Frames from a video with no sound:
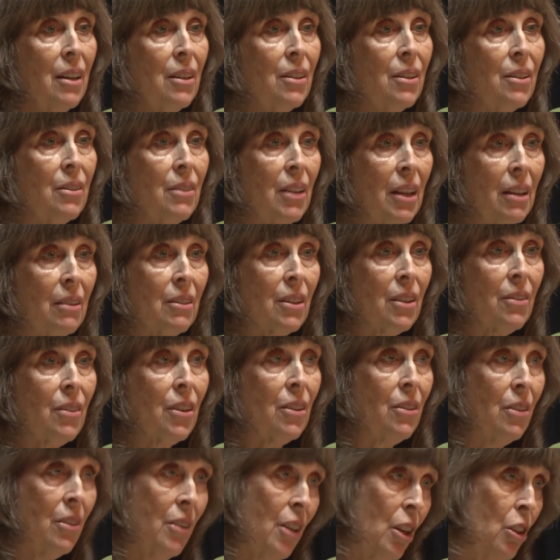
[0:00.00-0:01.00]
Since
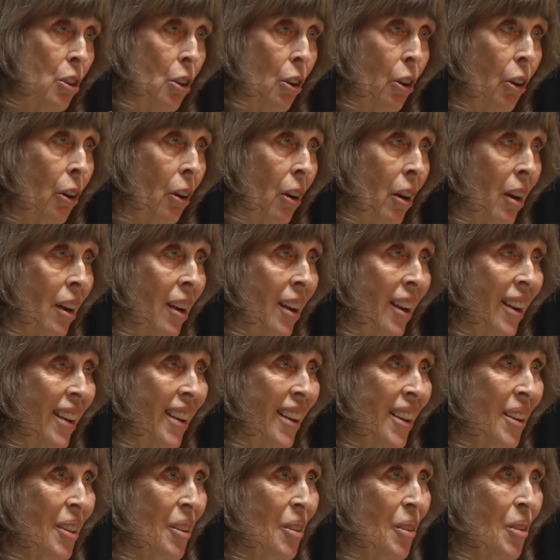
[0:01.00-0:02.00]
this is in
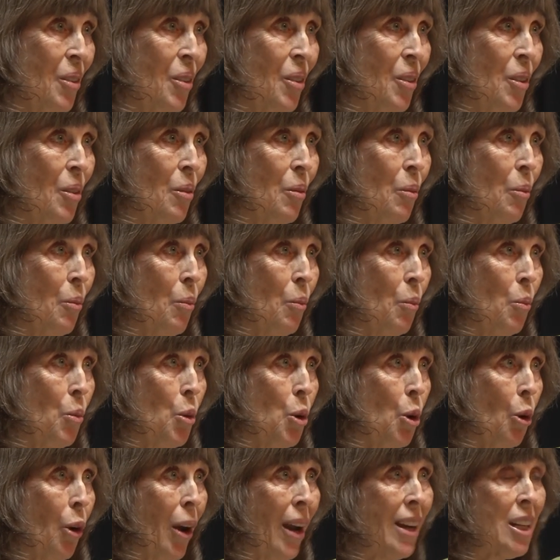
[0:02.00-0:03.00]

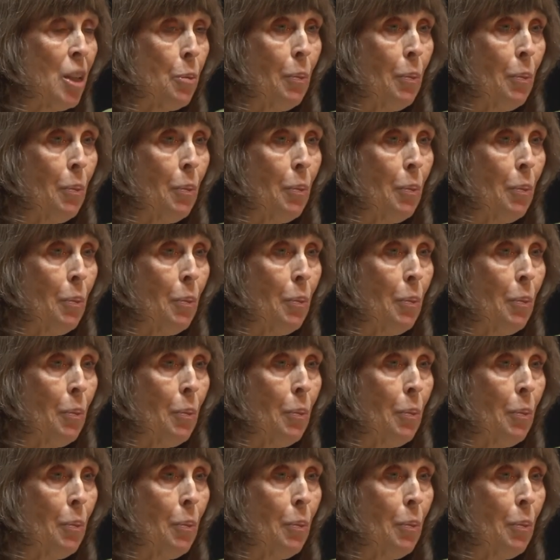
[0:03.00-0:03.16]
your